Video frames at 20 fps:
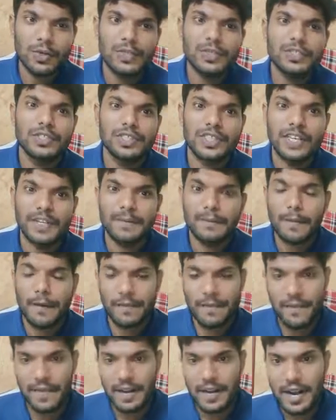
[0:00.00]
string
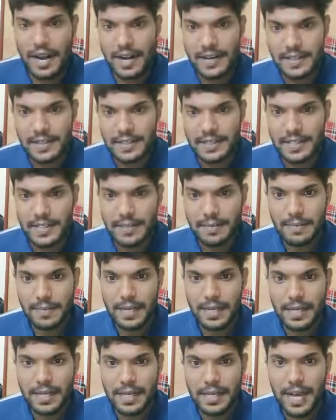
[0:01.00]
buffer and string
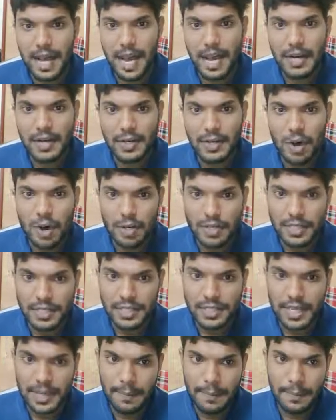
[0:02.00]
builder are not
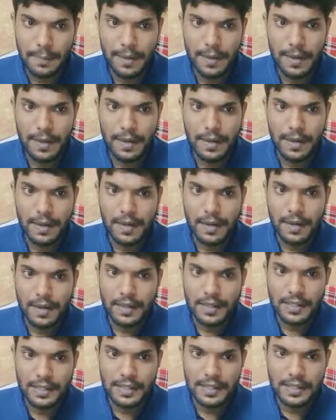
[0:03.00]
safe.
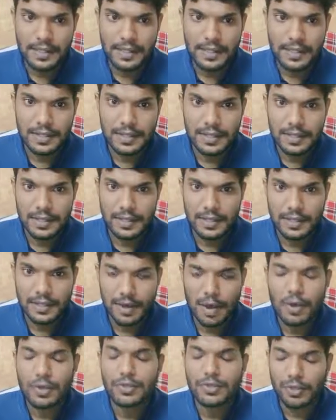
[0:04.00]

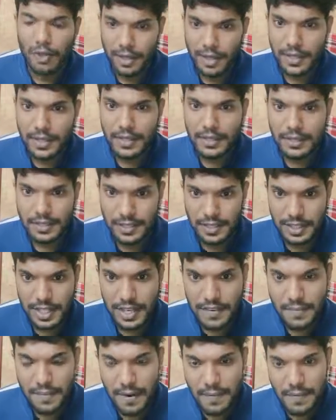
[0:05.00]
Or sorry,
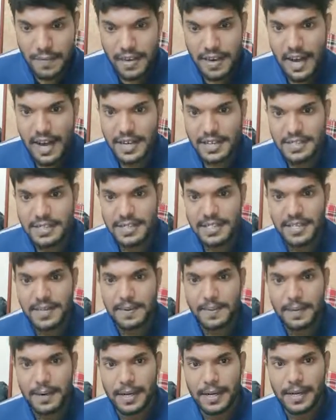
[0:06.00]
string buffer and
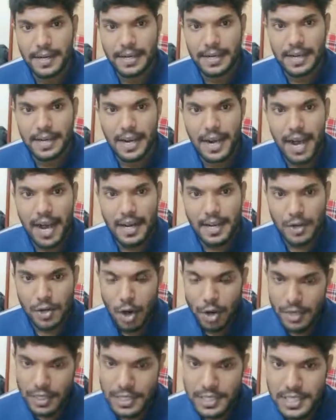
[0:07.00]
string builder are
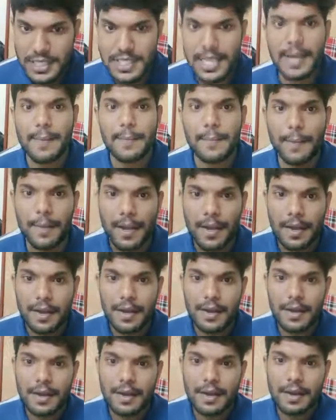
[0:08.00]
not same.
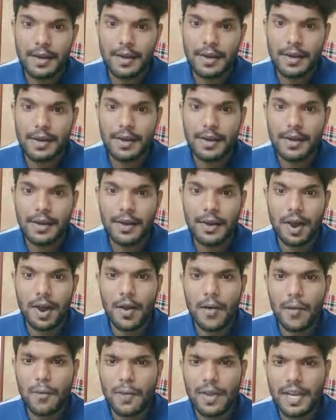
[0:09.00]

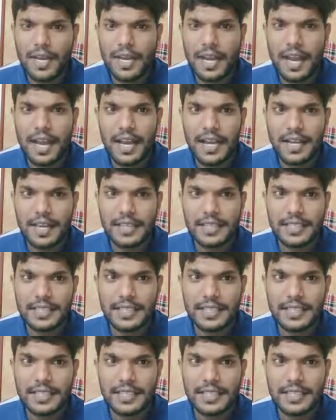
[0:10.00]
We can